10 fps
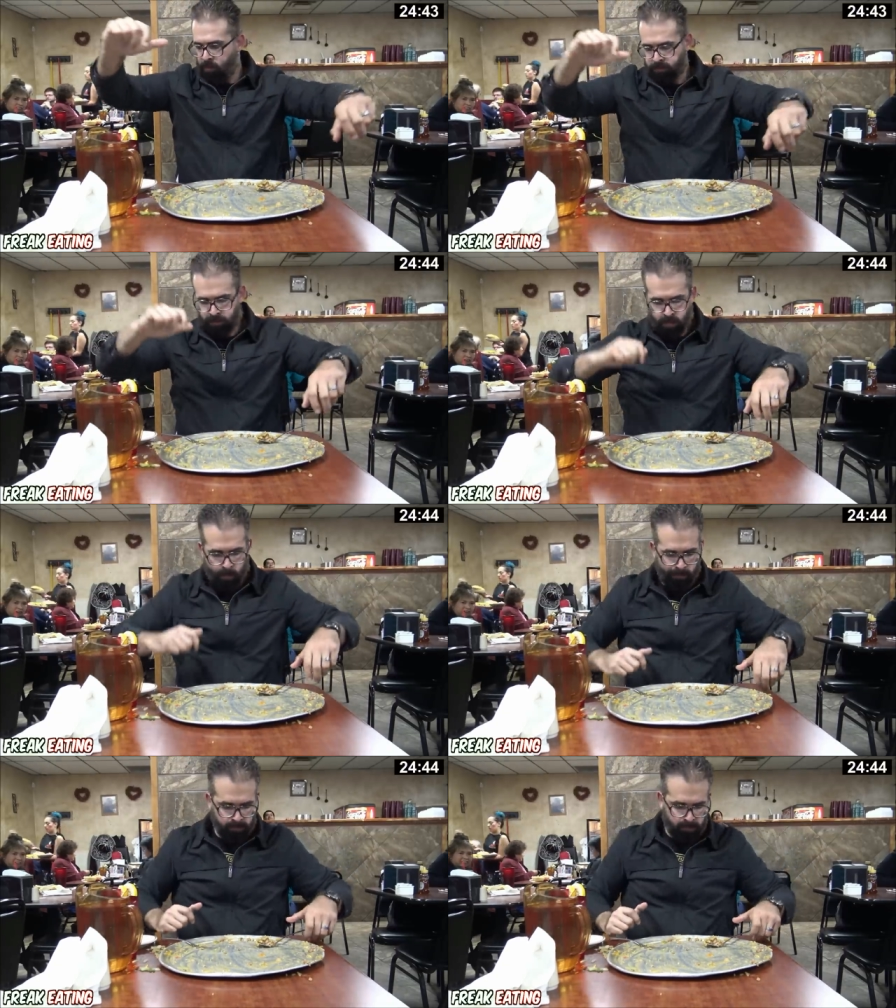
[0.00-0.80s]
my God.
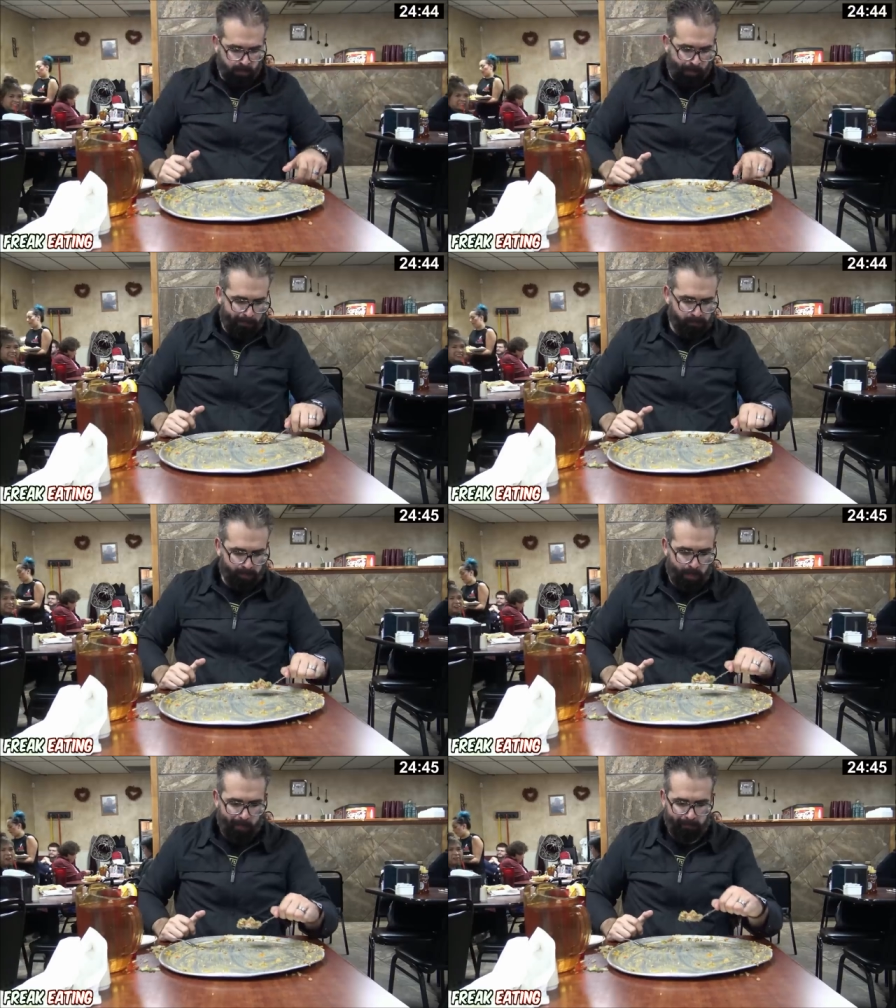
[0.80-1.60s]
One more.
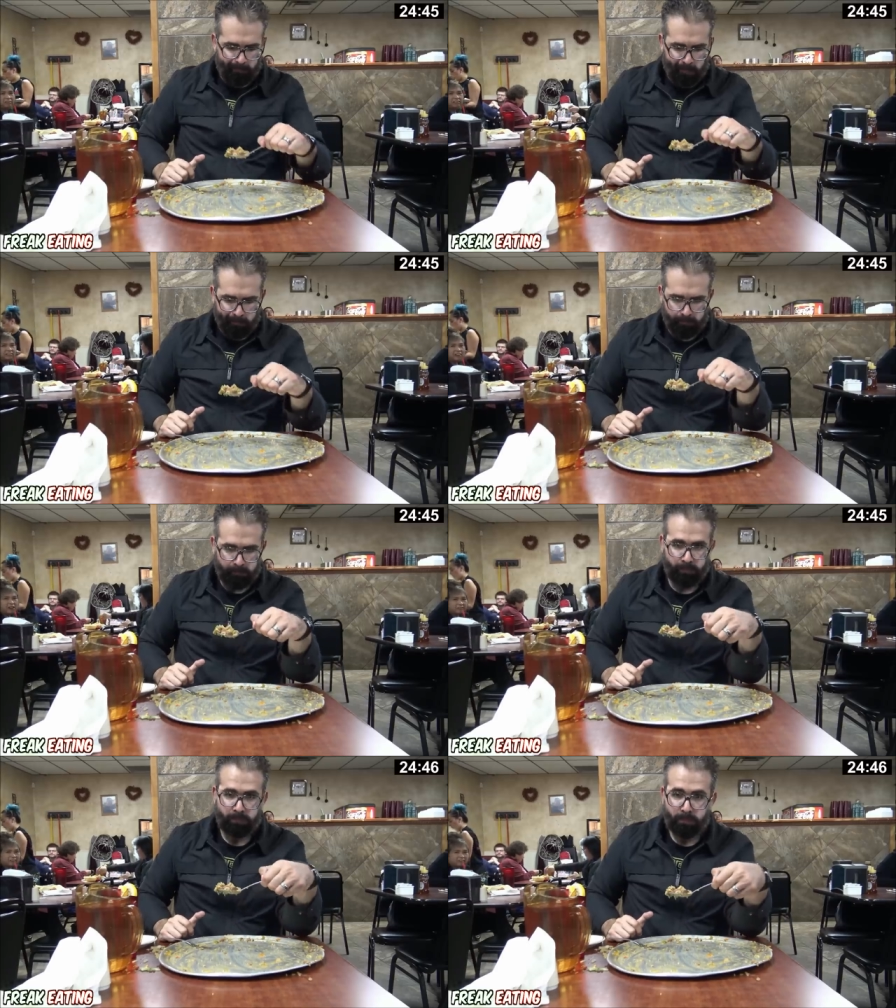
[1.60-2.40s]
Last
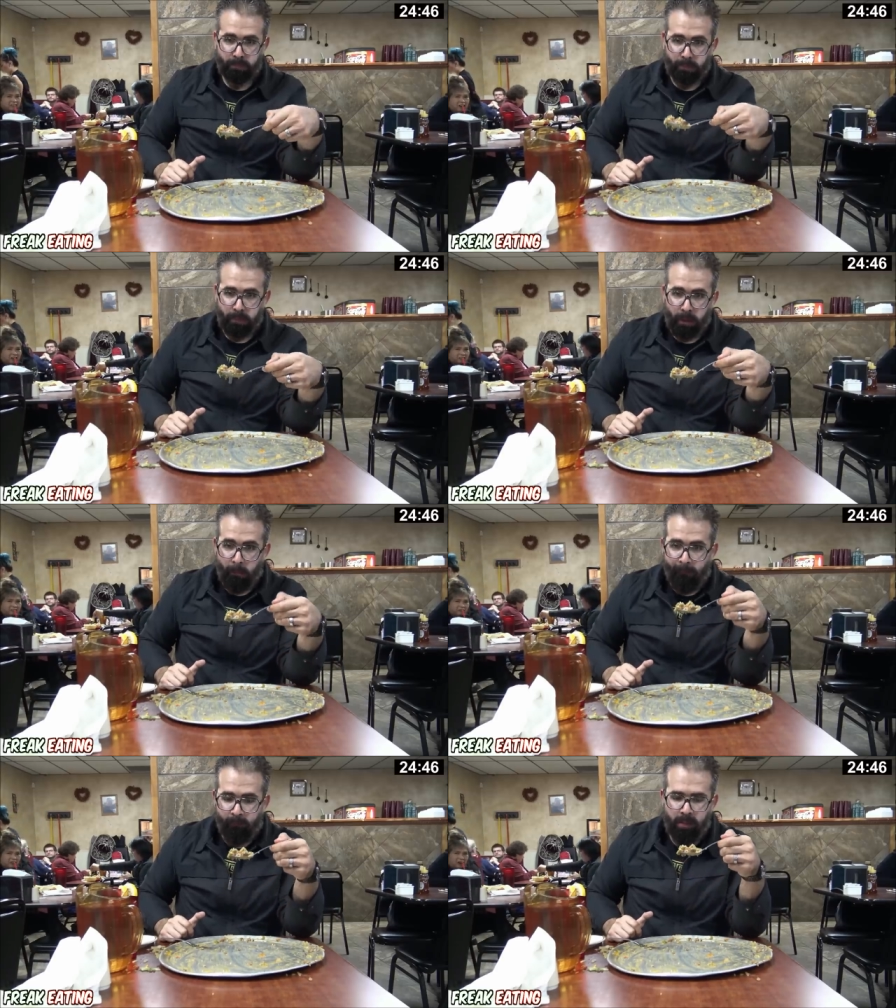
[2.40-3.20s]
bite.
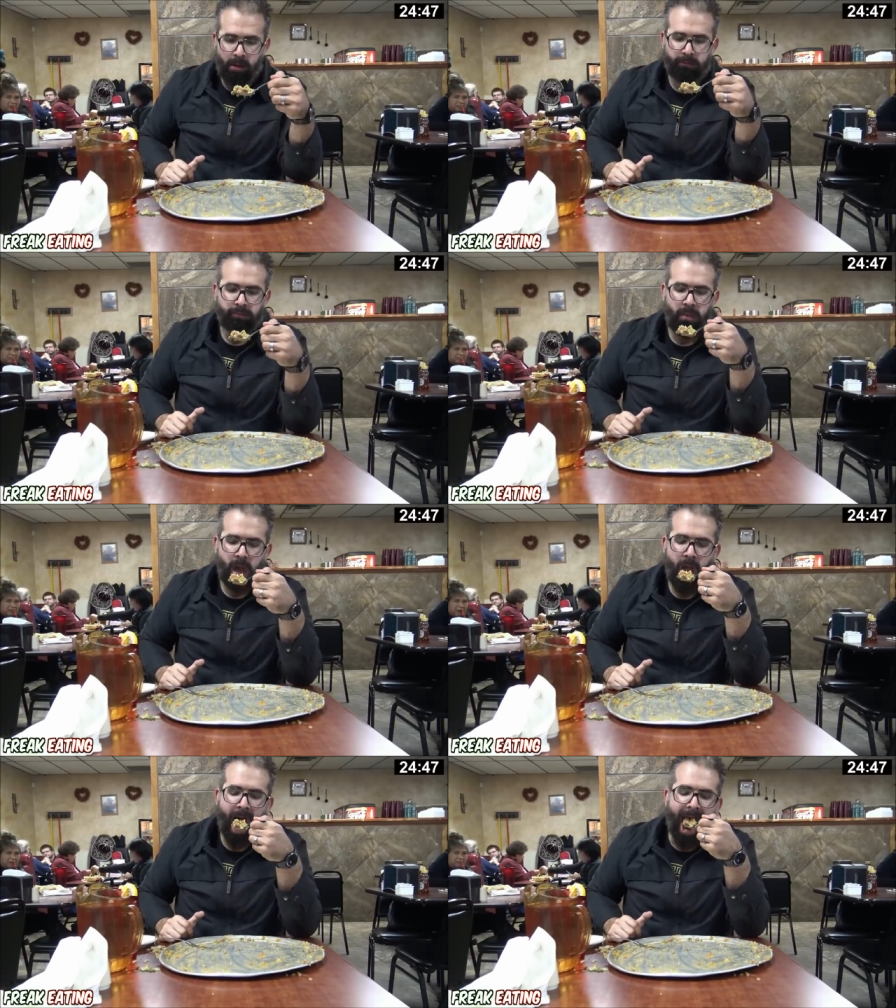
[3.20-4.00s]

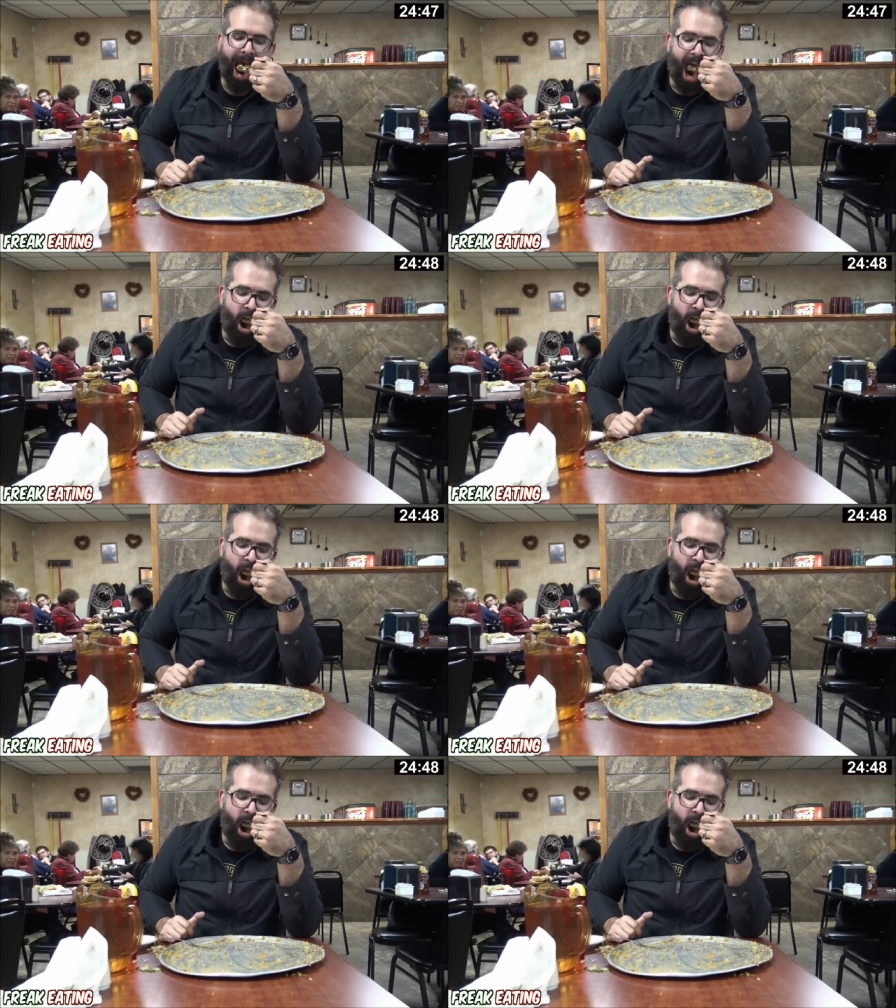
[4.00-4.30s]
Let's go.